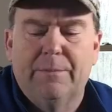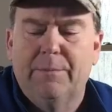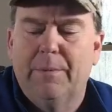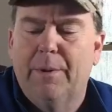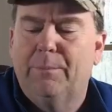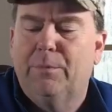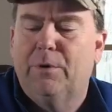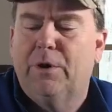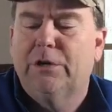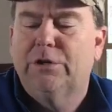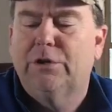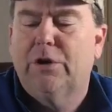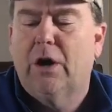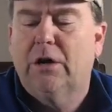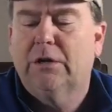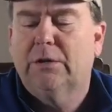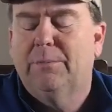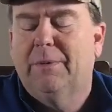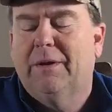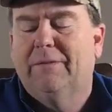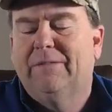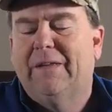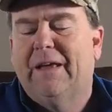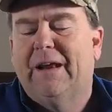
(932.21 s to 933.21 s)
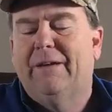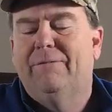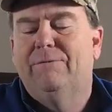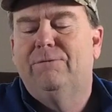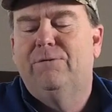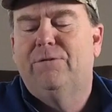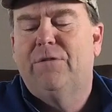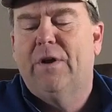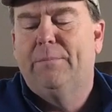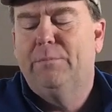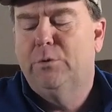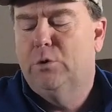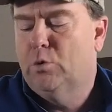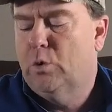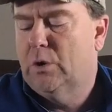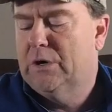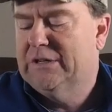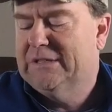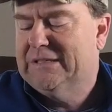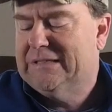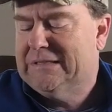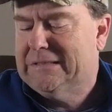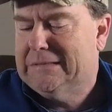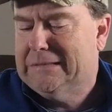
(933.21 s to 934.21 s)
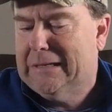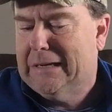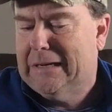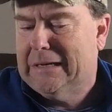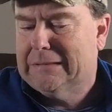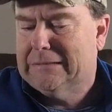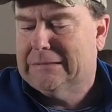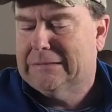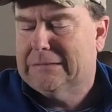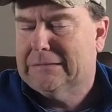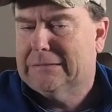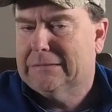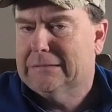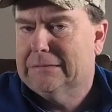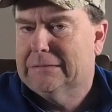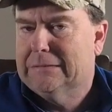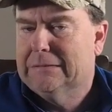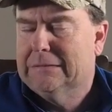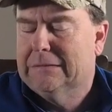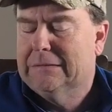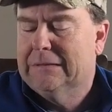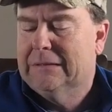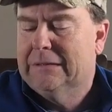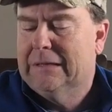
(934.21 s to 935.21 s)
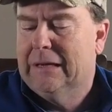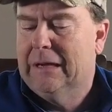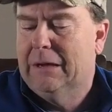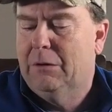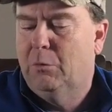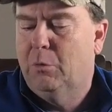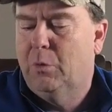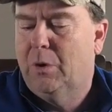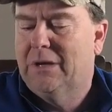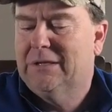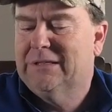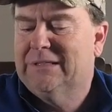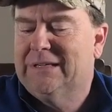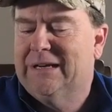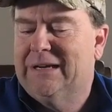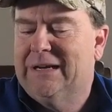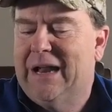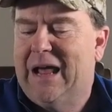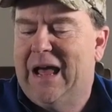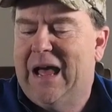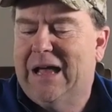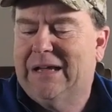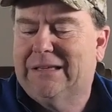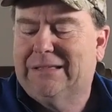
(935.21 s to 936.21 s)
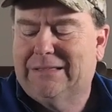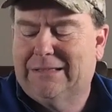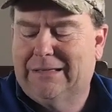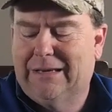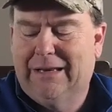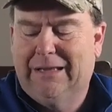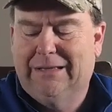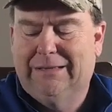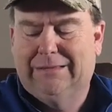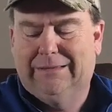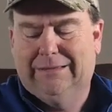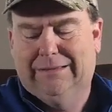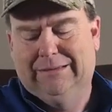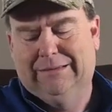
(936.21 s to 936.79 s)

Remember, I talked about that on February 6th? It wasn't an accident.